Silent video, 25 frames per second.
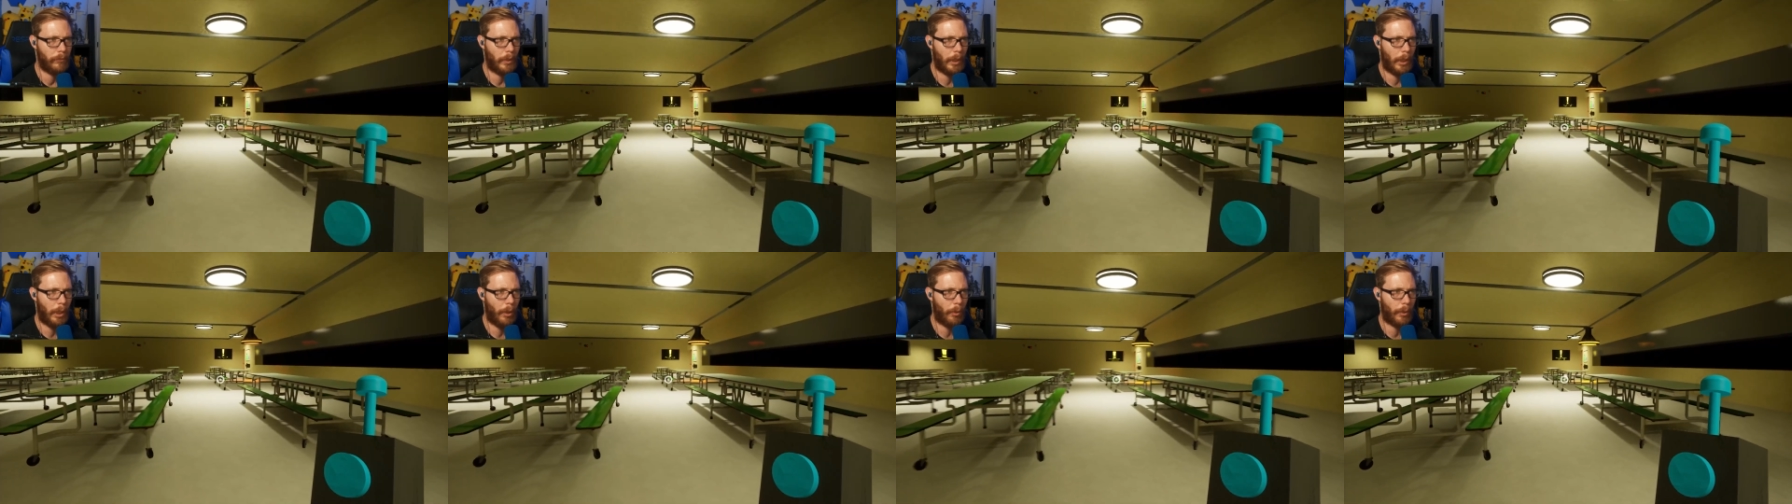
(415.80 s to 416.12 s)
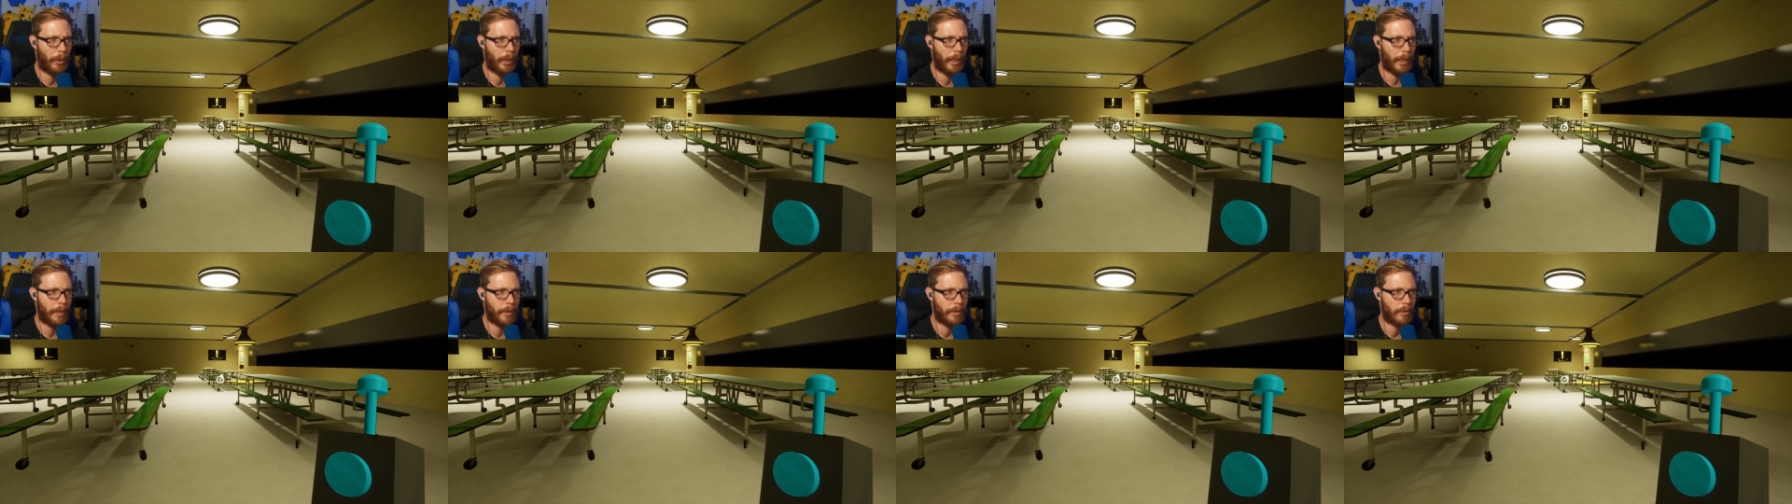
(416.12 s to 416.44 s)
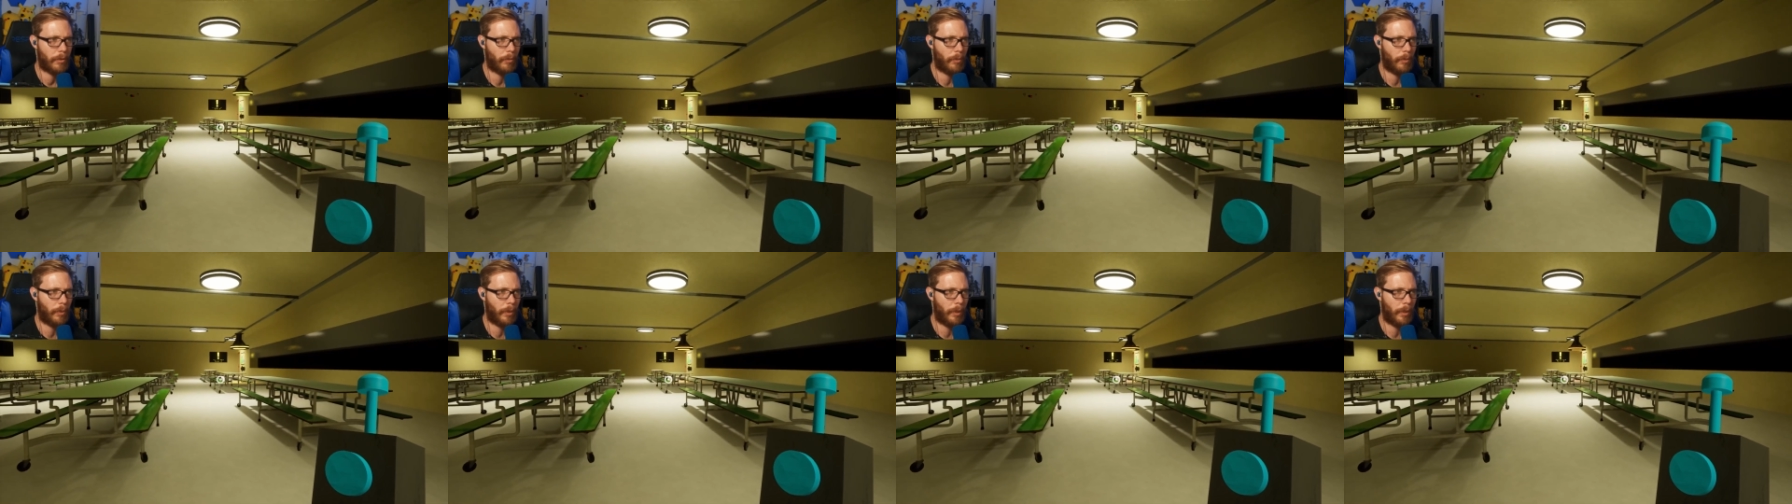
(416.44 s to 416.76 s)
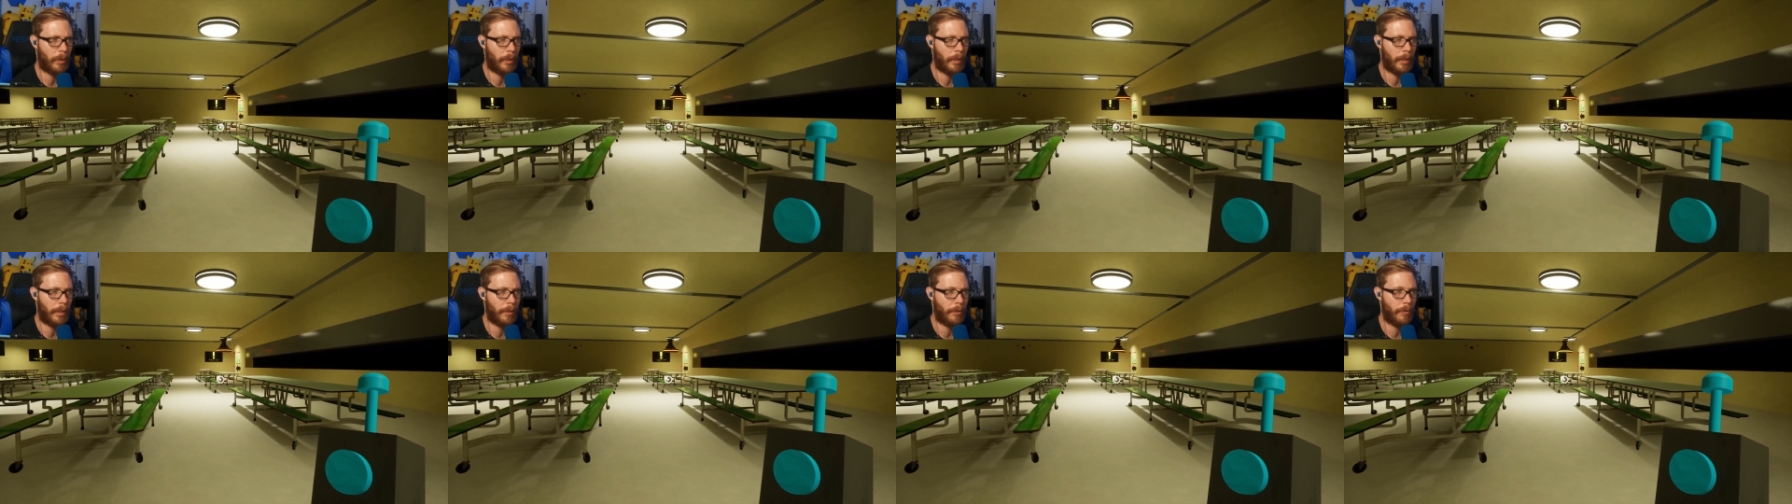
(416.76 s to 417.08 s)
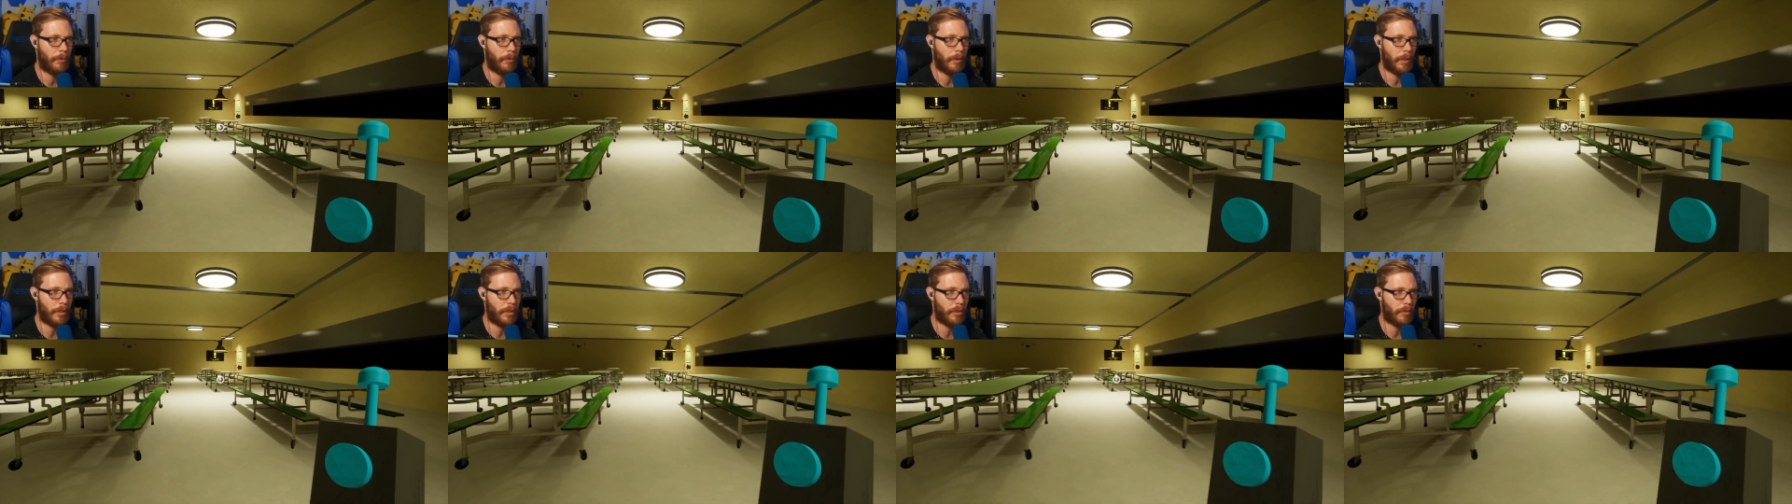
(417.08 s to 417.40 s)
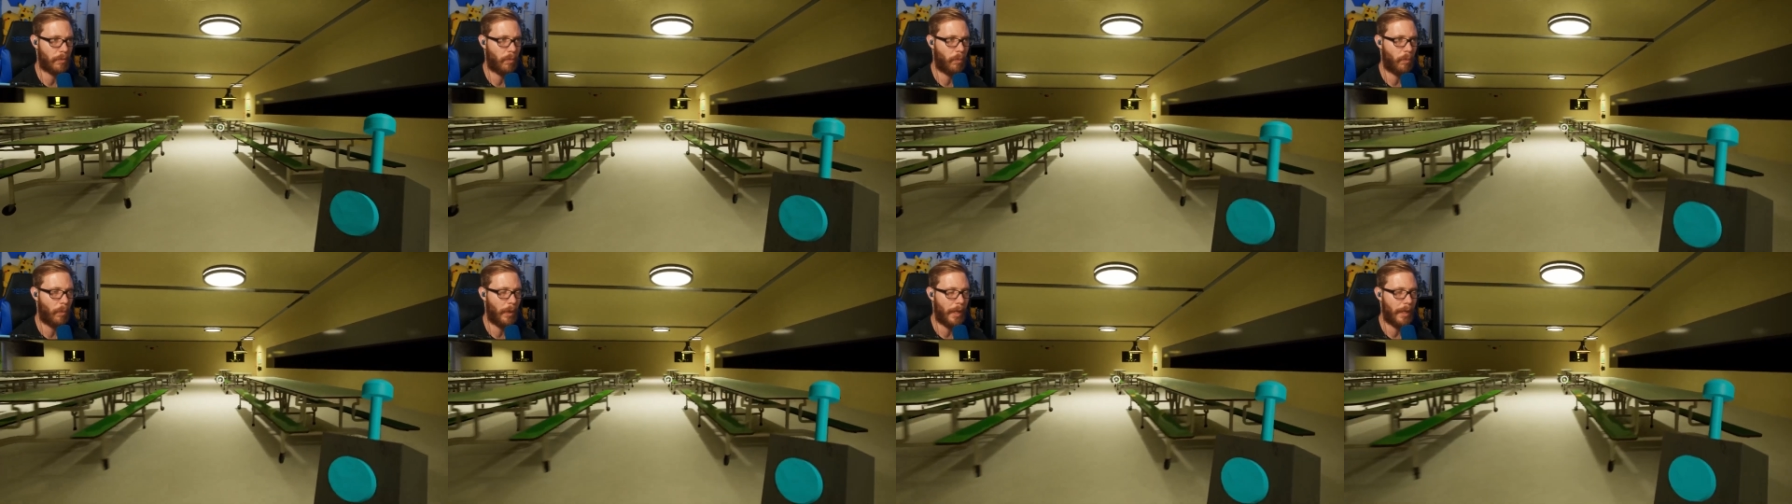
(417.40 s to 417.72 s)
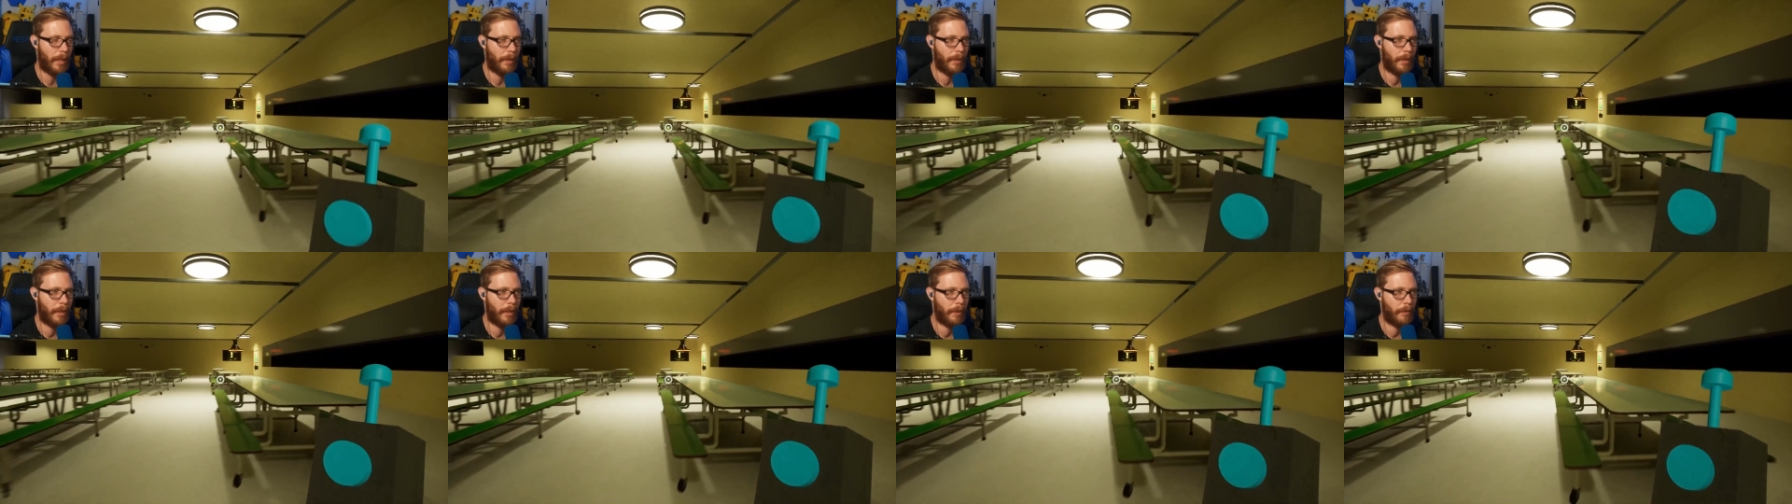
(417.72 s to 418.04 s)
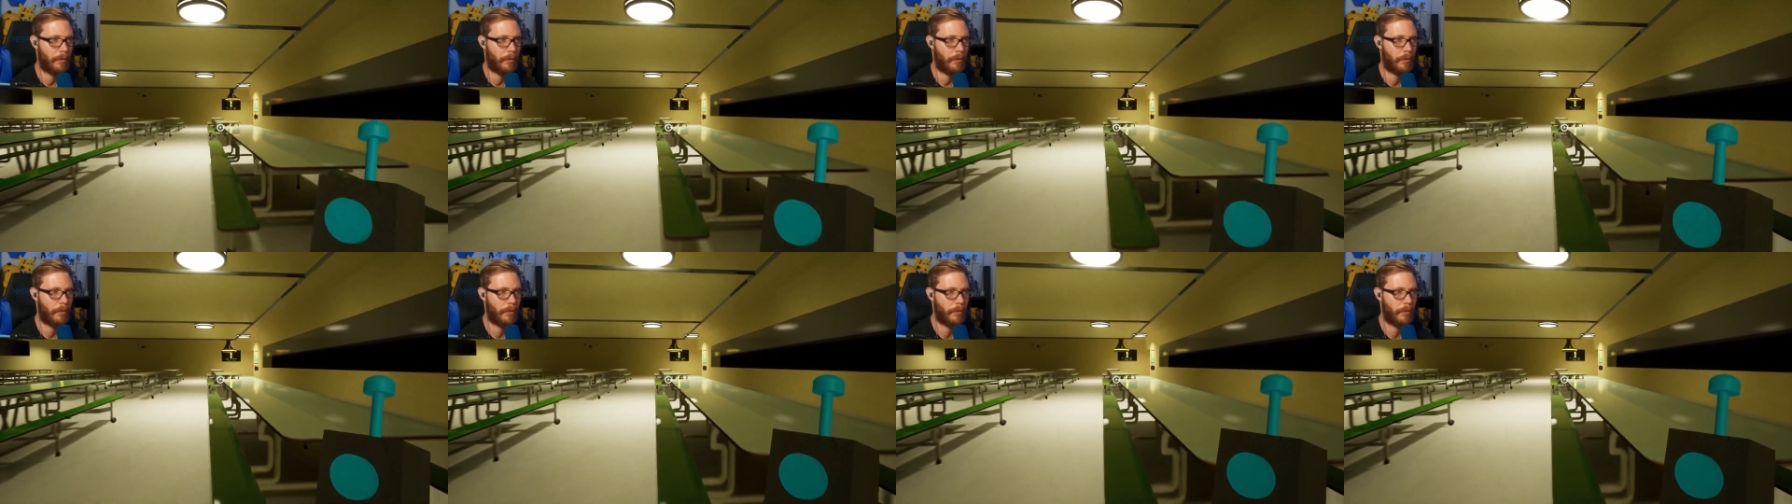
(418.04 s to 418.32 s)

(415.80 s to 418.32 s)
Okay, so uh, uh, do I just wait then?